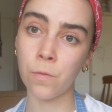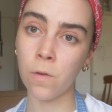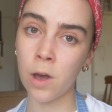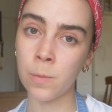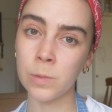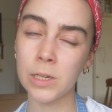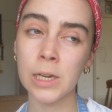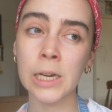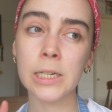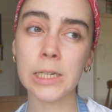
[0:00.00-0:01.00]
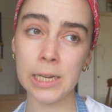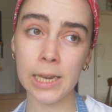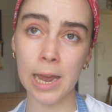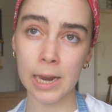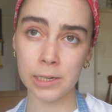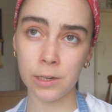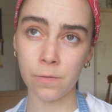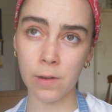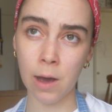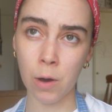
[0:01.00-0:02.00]
farmed T80
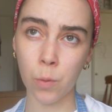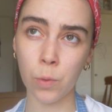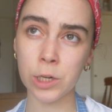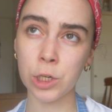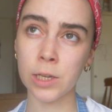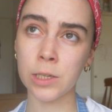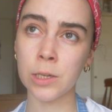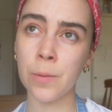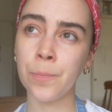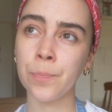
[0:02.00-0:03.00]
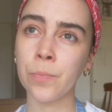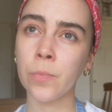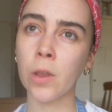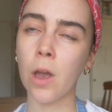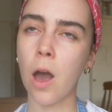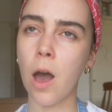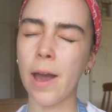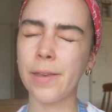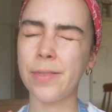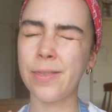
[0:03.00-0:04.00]
flour, which is,
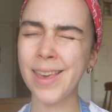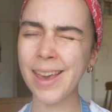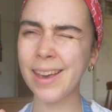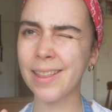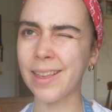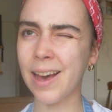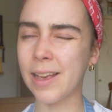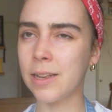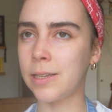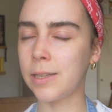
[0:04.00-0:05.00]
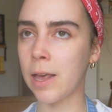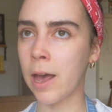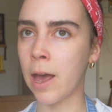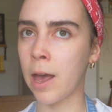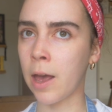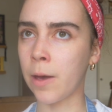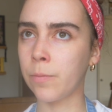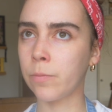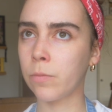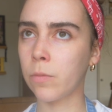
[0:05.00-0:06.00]
I think that is their
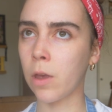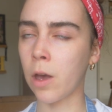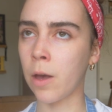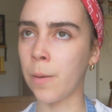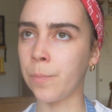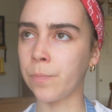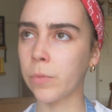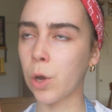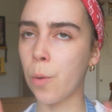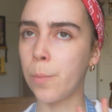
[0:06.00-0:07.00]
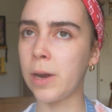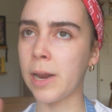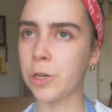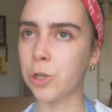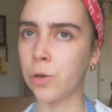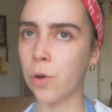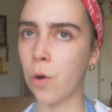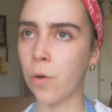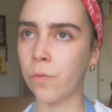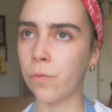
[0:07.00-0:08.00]
combination
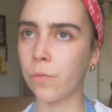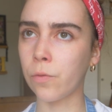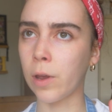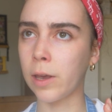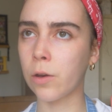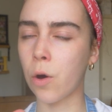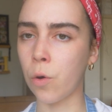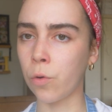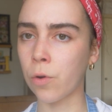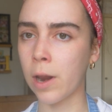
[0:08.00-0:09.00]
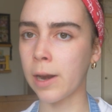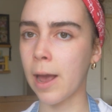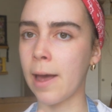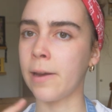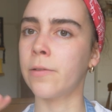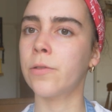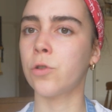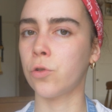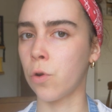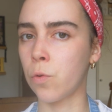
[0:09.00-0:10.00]
of like whole grain and
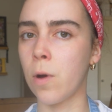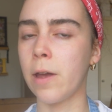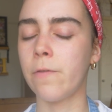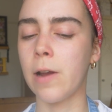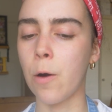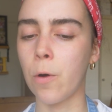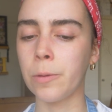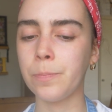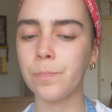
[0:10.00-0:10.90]
strong white flour.